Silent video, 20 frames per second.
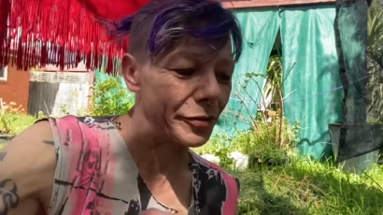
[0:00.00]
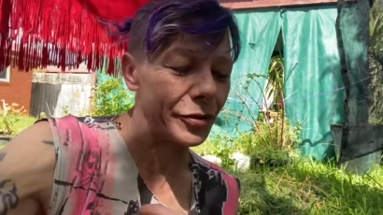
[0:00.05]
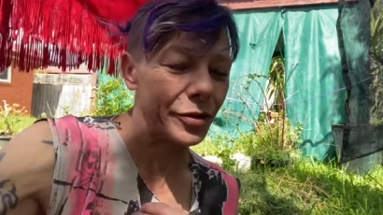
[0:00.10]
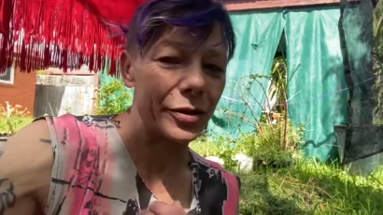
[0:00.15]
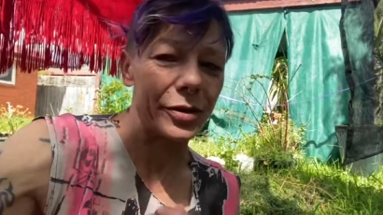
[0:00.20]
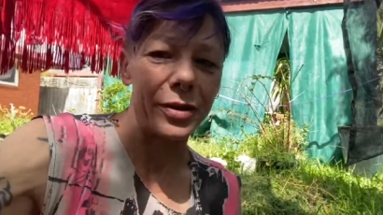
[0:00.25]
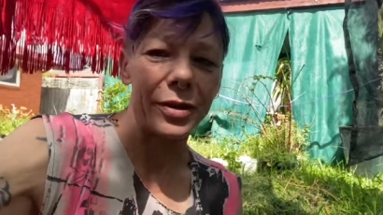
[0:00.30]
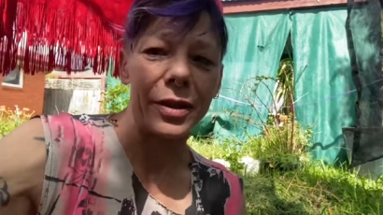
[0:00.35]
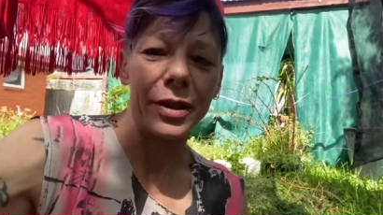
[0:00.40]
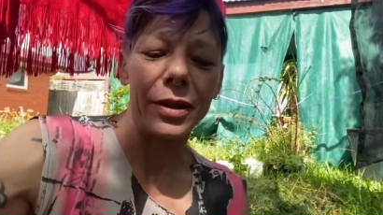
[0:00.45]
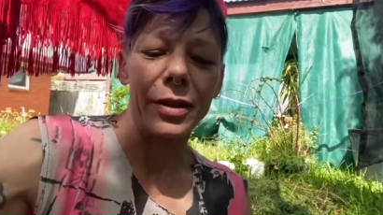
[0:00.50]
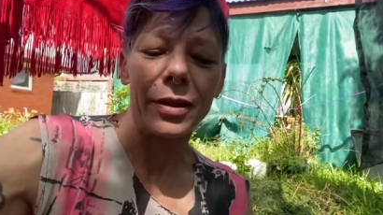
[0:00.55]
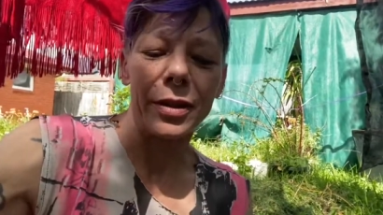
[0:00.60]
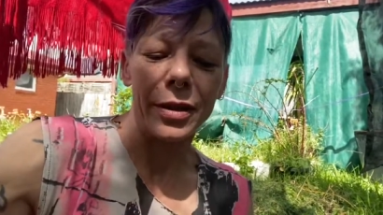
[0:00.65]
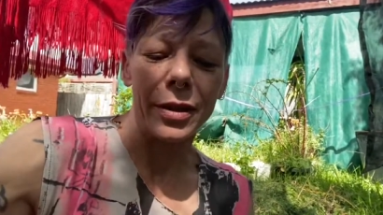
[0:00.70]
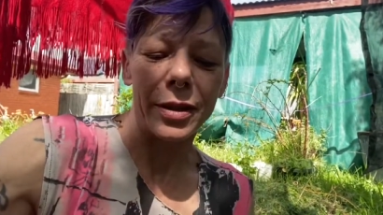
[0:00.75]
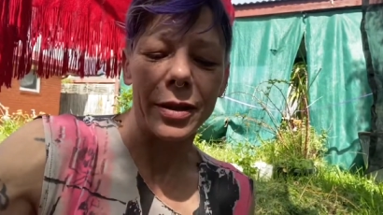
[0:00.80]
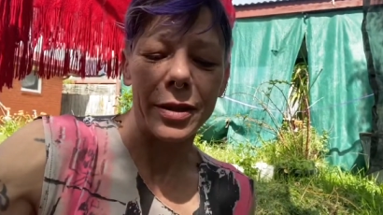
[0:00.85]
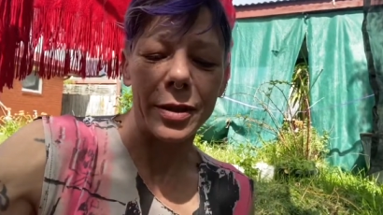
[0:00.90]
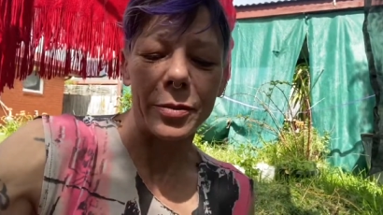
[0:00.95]
And
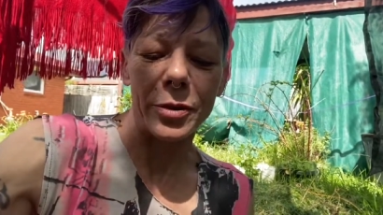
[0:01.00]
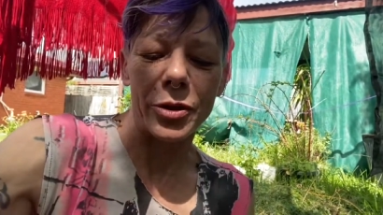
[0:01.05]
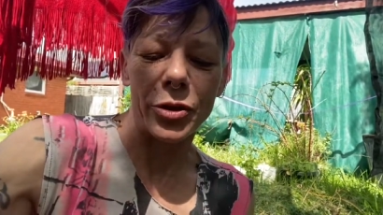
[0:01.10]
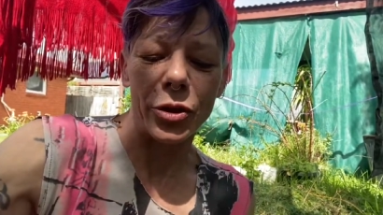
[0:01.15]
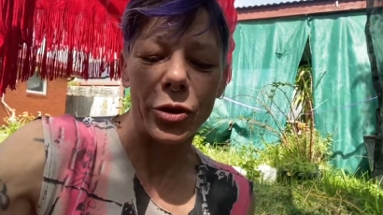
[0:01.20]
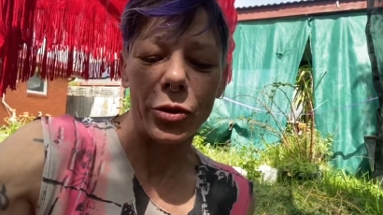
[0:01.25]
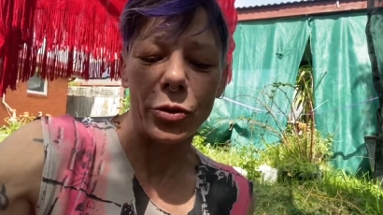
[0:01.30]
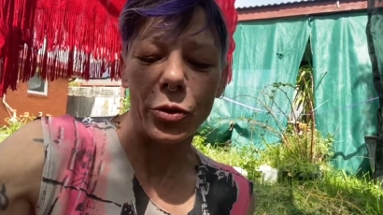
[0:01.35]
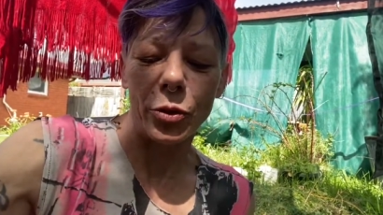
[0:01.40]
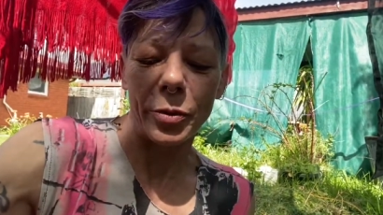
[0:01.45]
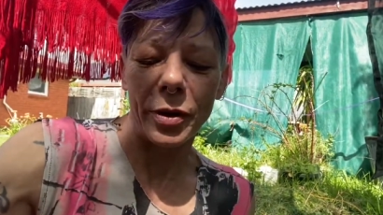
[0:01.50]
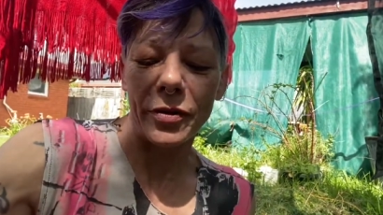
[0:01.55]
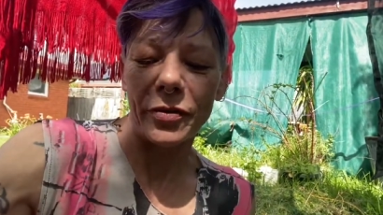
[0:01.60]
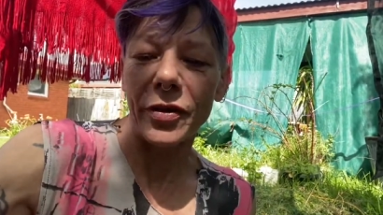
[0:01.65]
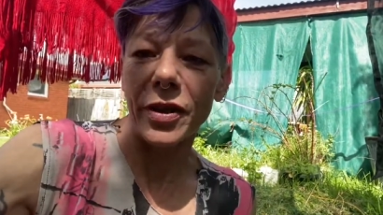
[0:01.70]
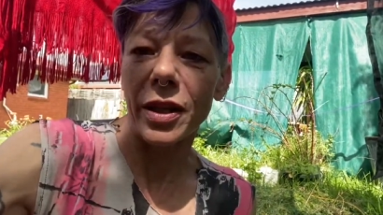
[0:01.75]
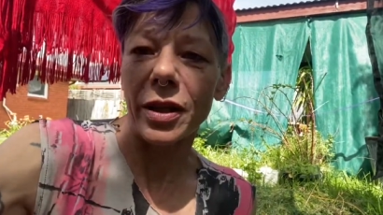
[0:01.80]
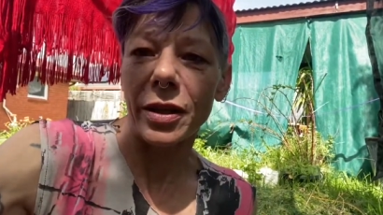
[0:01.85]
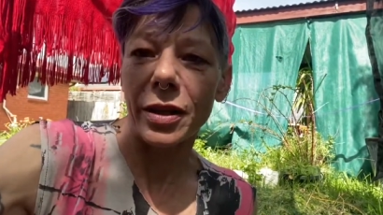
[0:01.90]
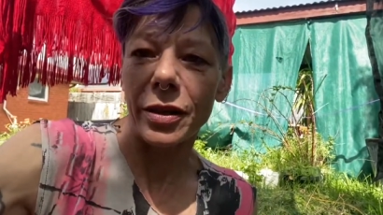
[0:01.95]
except he's chewed all my
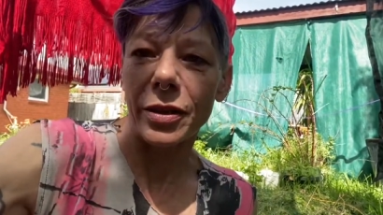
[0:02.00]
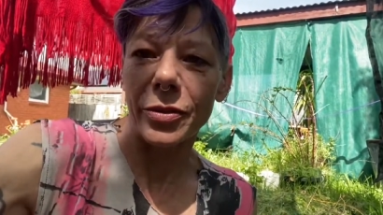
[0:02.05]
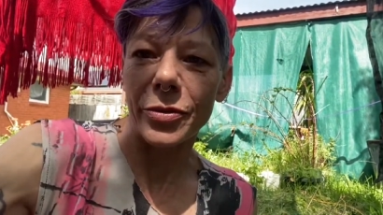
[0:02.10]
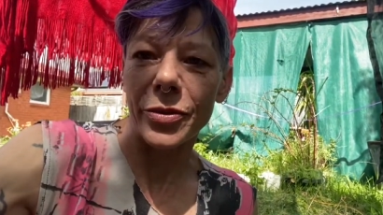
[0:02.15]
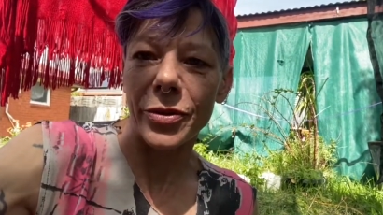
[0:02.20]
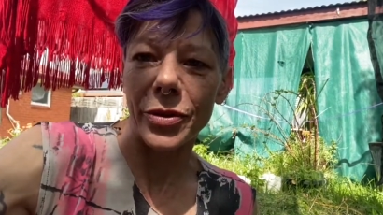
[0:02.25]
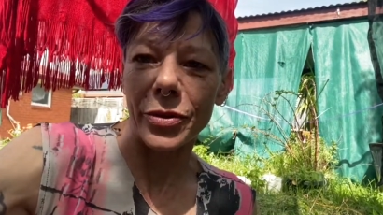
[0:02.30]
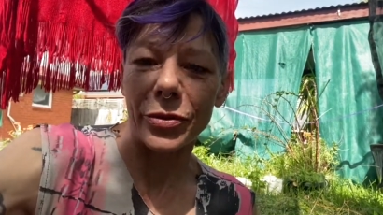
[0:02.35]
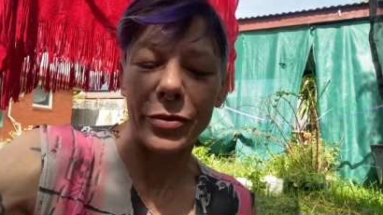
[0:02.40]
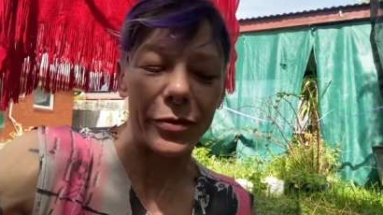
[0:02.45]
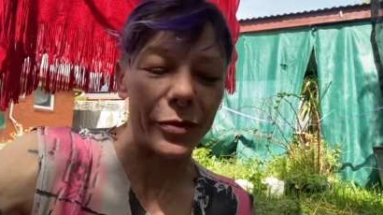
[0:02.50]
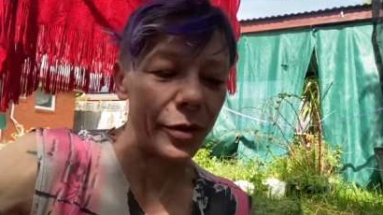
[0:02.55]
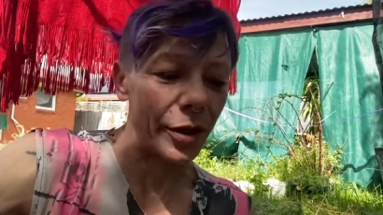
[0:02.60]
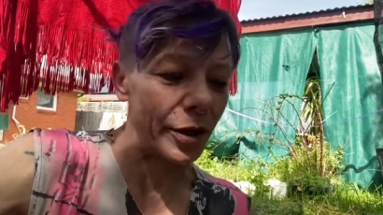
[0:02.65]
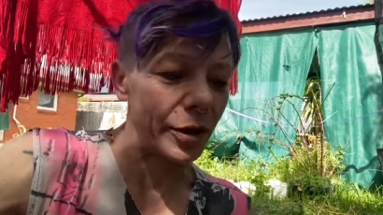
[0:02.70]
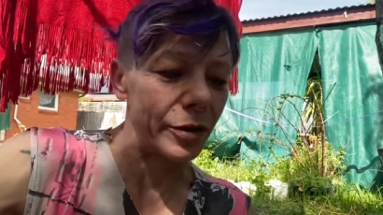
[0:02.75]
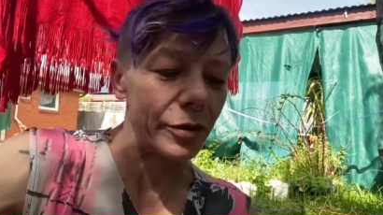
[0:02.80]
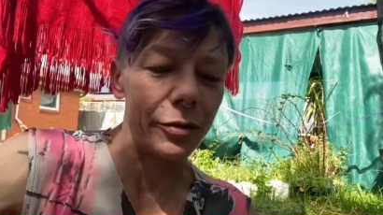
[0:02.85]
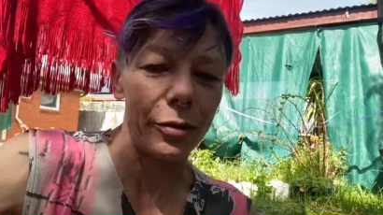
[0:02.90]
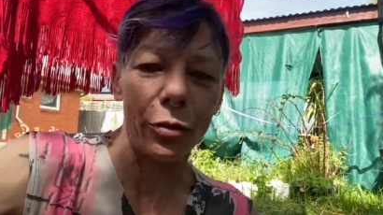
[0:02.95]
fingernails off,
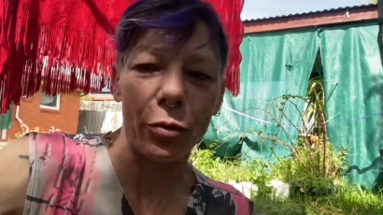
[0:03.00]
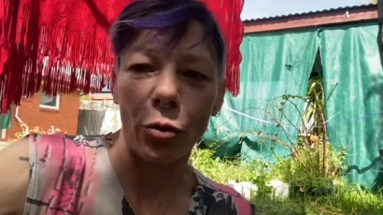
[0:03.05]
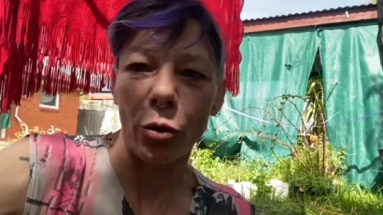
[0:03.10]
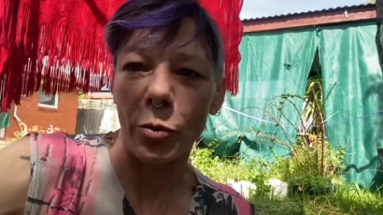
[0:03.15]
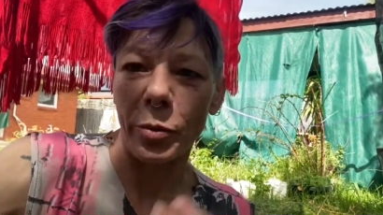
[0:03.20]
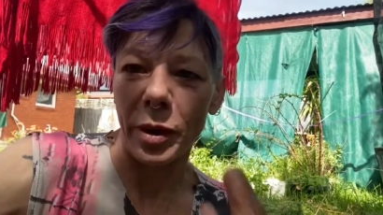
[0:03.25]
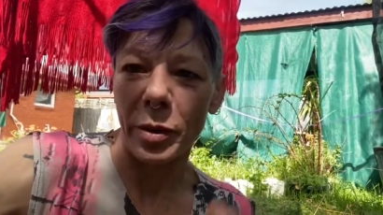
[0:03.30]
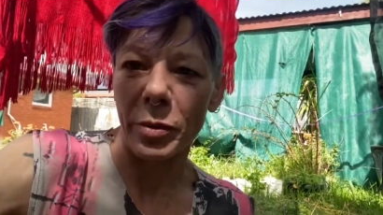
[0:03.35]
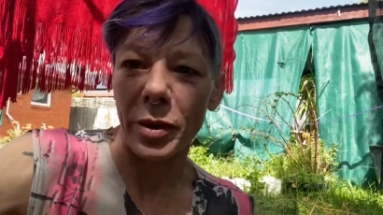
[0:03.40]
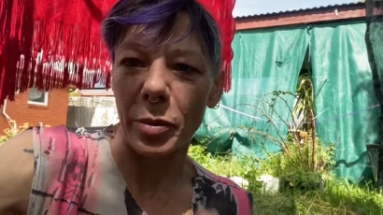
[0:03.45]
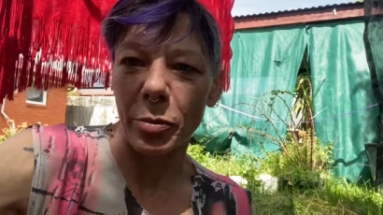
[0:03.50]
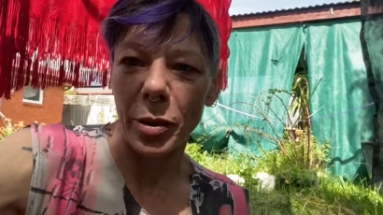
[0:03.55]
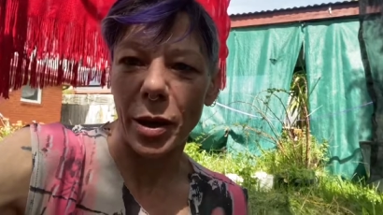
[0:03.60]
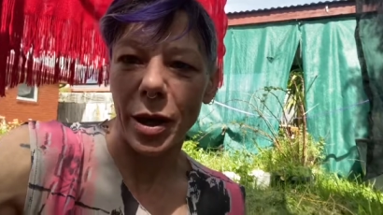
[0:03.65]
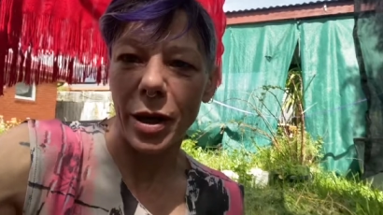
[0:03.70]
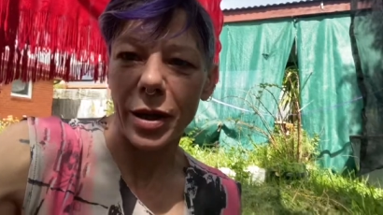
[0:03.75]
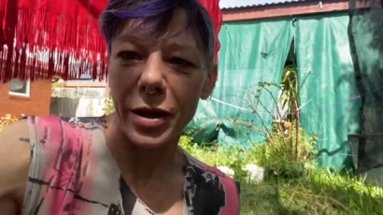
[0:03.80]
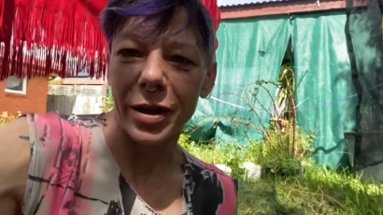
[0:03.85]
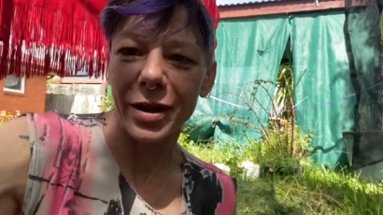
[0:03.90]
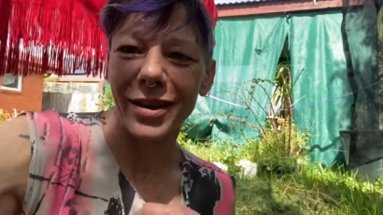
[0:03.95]
like grooming me back.